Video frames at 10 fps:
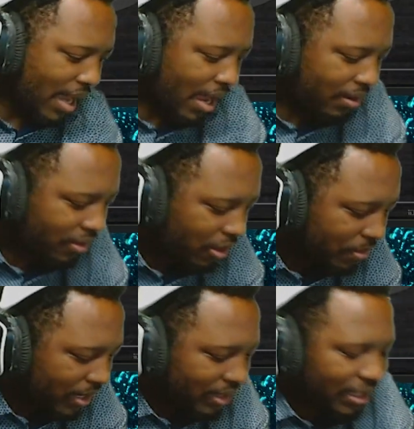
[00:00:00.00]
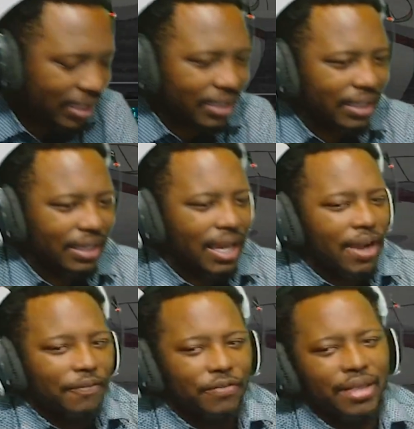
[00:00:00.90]
I don't know because he,
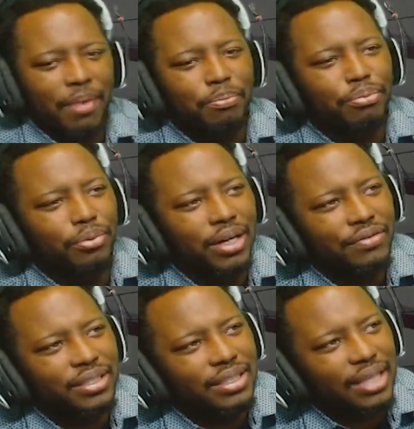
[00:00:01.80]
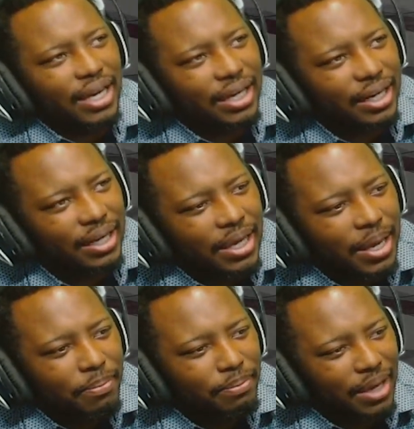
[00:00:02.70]
for that brief second,
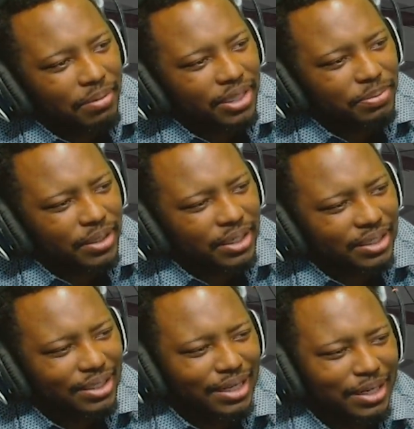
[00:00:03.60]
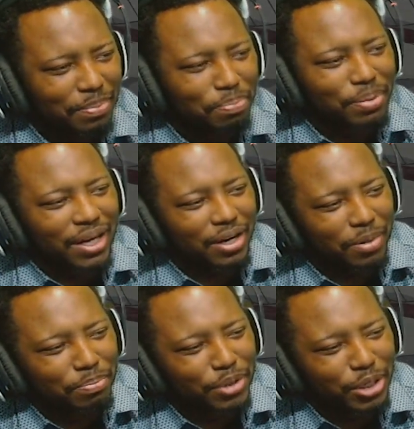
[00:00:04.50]
maybe it's because he bit her
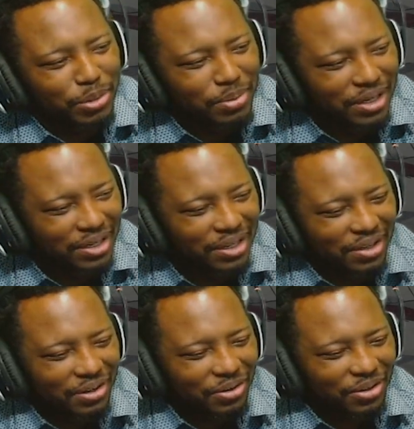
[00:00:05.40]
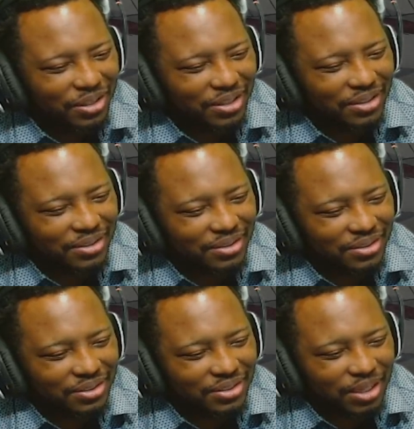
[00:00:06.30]
boob or
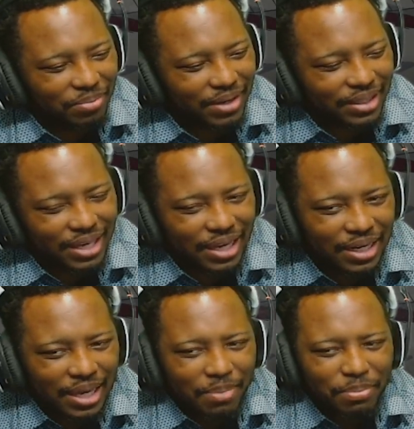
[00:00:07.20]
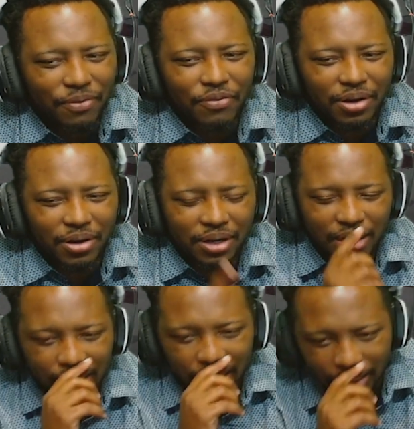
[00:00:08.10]
or something like that. But for
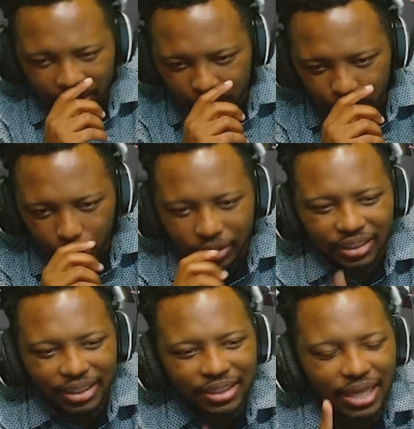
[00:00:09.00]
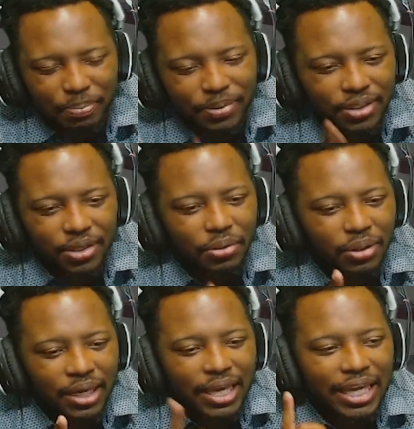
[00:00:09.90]
like during this episode,
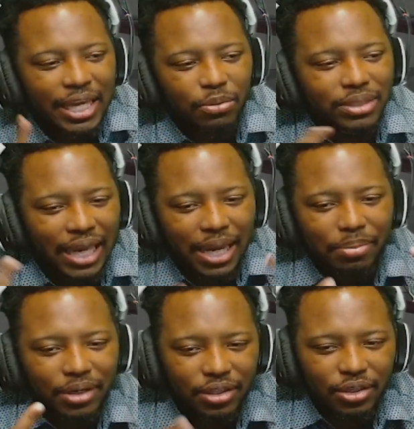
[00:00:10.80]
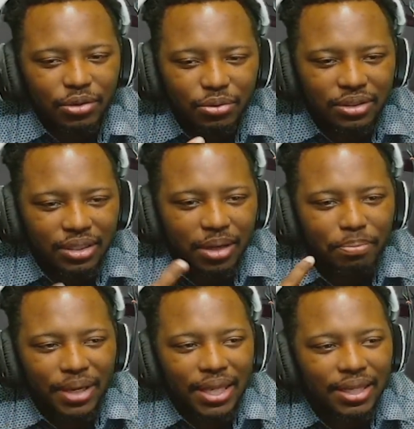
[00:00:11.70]
he was able to use the
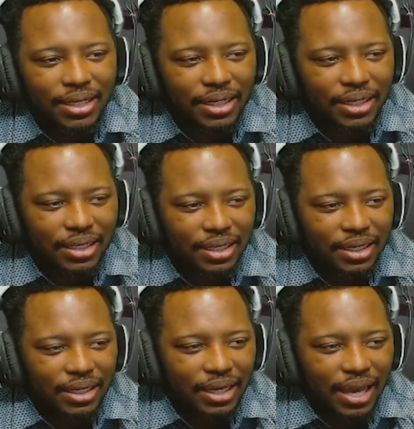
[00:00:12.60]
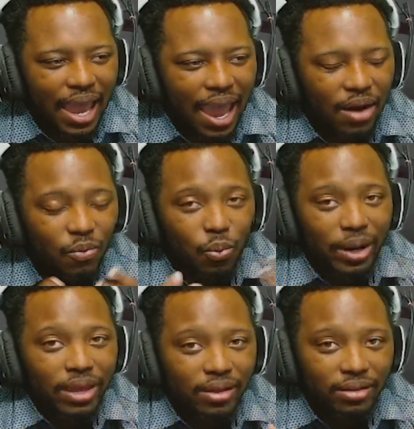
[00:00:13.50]
ability at
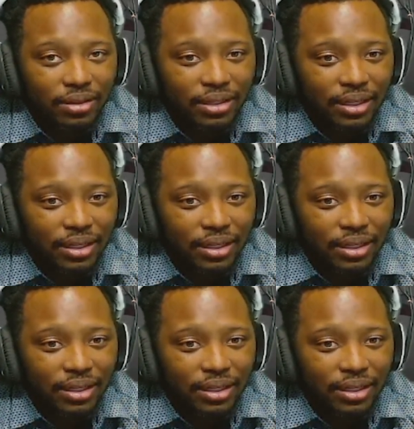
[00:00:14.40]
will.